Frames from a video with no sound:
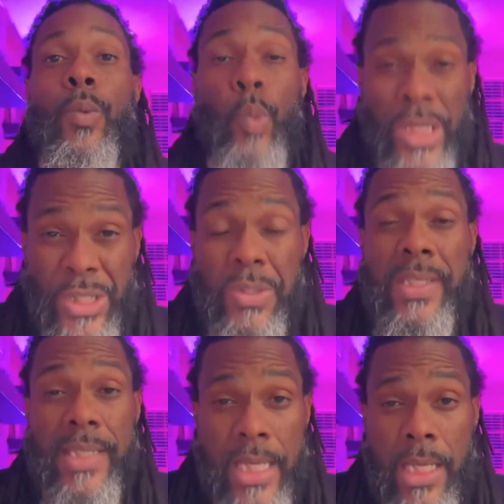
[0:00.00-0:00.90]
What you're
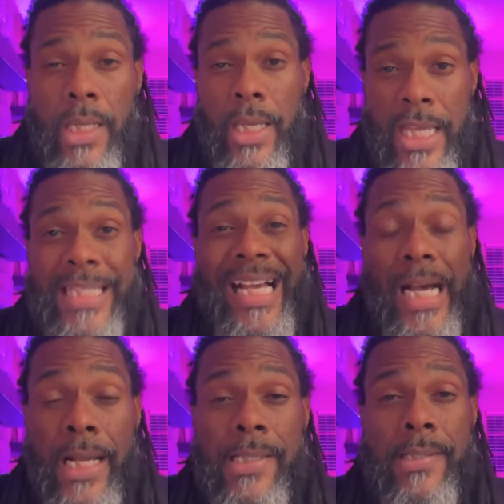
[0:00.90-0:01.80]
seeing is
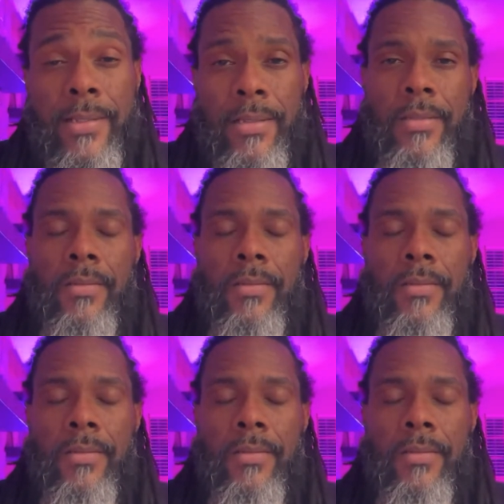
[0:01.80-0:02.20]
us.